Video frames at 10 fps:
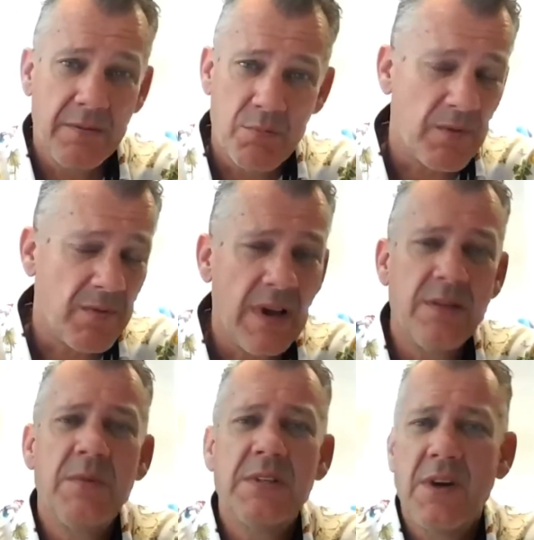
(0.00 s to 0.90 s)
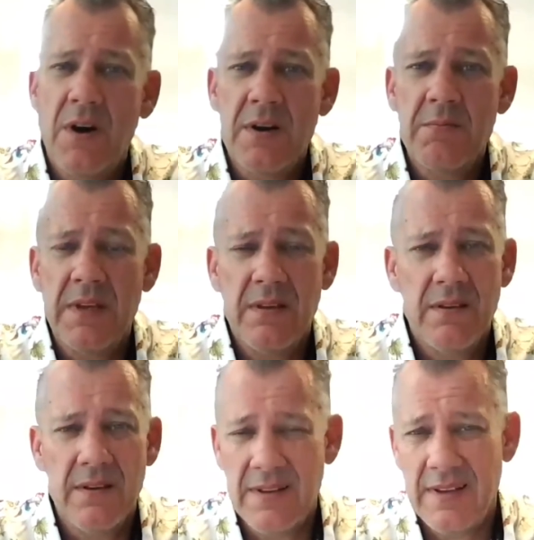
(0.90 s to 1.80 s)
Provide them autonomy.
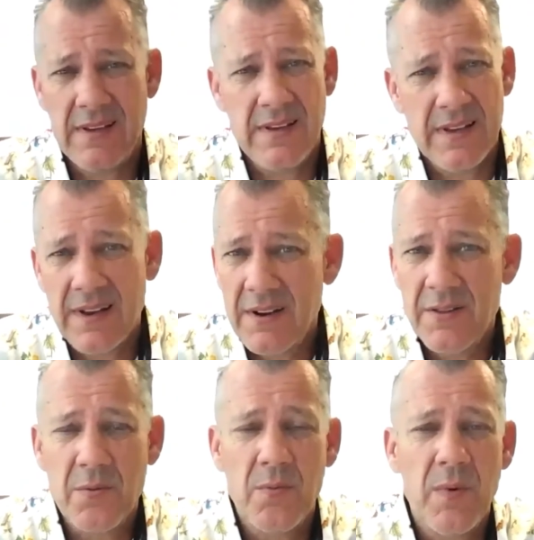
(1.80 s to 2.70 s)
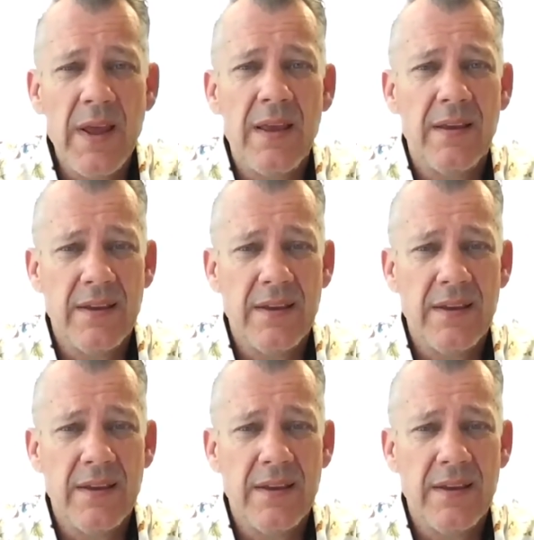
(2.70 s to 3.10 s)
Get out of their way.